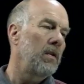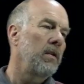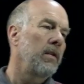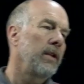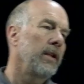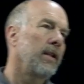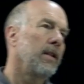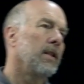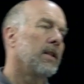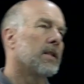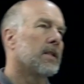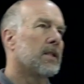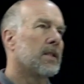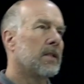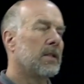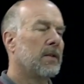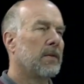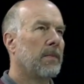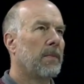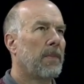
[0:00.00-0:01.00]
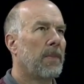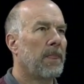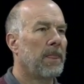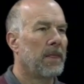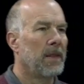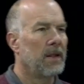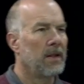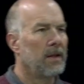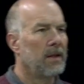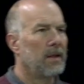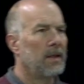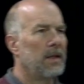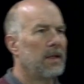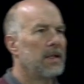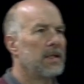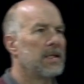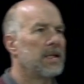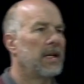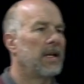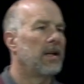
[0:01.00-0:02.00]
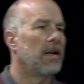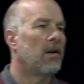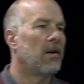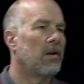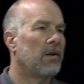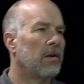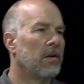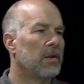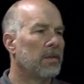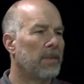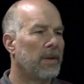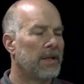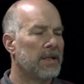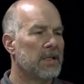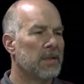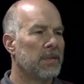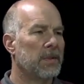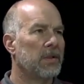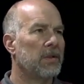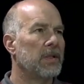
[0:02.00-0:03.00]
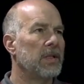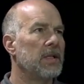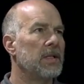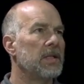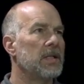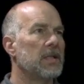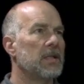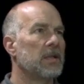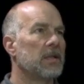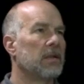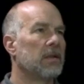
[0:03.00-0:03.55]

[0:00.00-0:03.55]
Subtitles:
like this. Is that all the possibilities?